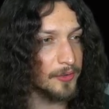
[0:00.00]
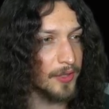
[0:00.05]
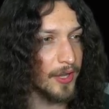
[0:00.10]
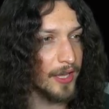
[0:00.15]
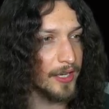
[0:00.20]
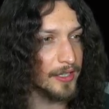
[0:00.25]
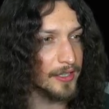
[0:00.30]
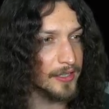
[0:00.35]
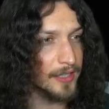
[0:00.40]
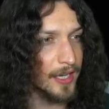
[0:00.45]

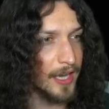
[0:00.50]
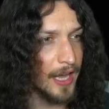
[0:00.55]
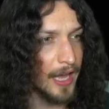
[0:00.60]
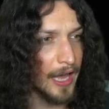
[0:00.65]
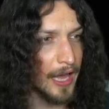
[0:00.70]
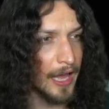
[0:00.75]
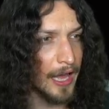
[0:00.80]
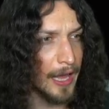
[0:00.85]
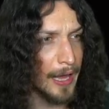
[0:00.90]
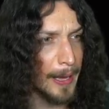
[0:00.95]
like,
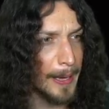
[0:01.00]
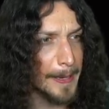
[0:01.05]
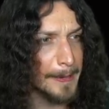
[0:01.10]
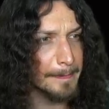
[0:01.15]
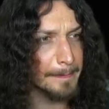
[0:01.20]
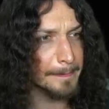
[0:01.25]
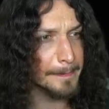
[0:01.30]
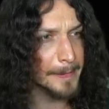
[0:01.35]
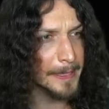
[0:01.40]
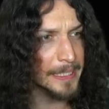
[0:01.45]

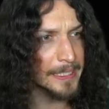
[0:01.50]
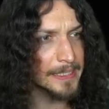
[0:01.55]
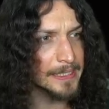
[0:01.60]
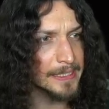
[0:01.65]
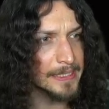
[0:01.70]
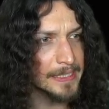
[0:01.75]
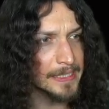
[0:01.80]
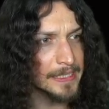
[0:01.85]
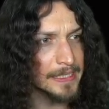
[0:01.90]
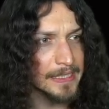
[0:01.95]

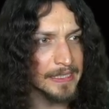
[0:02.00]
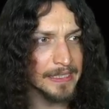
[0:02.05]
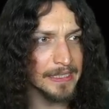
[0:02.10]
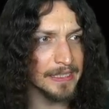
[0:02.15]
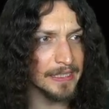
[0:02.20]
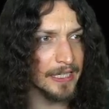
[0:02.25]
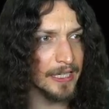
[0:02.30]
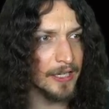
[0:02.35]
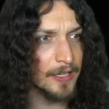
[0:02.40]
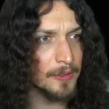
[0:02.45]

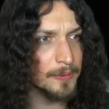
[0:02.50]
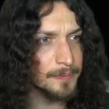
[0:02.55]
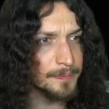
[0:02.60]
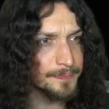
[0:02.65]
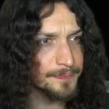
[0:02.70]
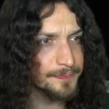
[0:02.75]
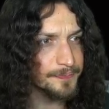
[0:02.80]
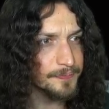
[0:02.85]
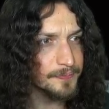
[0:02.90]
you know,